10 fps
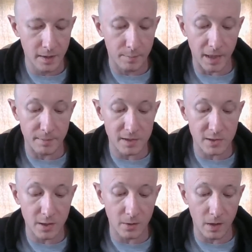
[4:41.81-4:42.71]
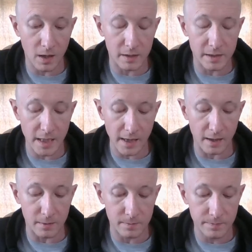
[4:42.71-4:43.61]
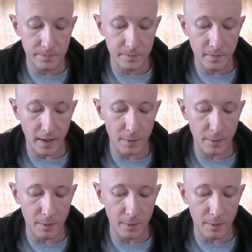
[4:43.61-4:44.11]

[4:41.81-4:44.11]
But I must go on now. I